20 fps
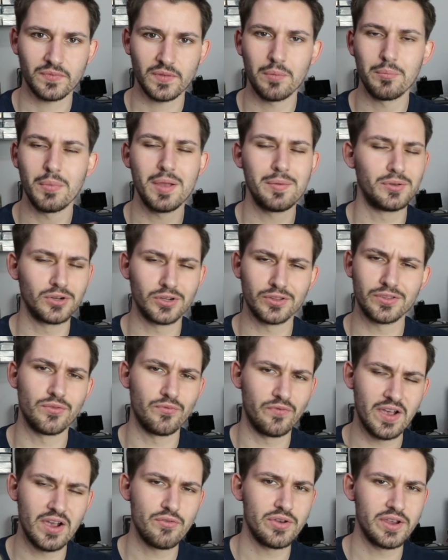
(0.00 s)
Maybe not the
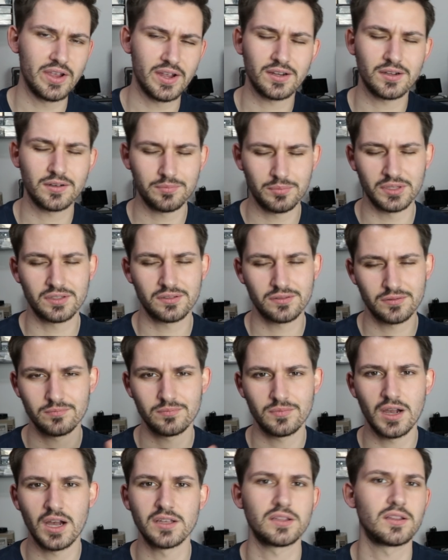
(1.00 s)
variac, but
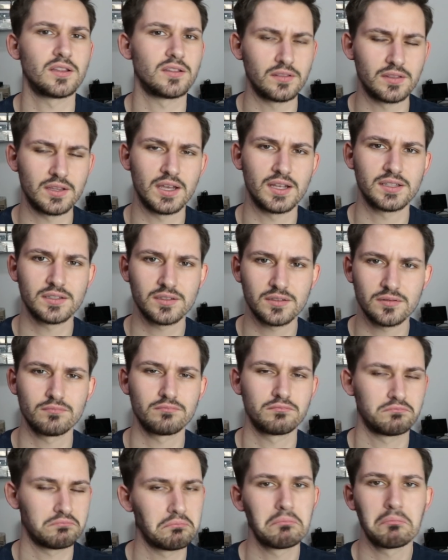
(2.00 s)
other than that,
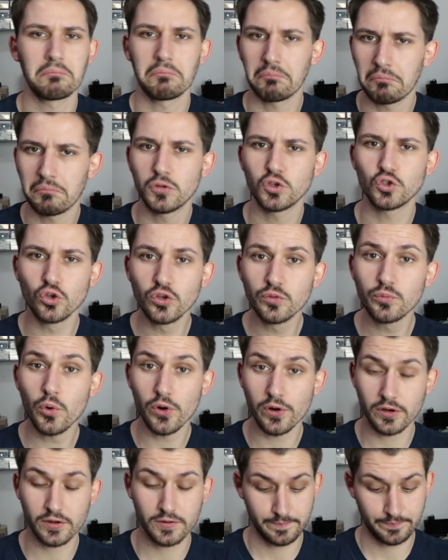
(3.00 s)
should
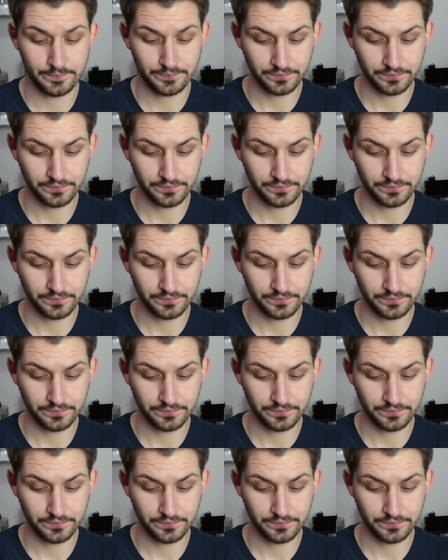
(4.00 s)
work.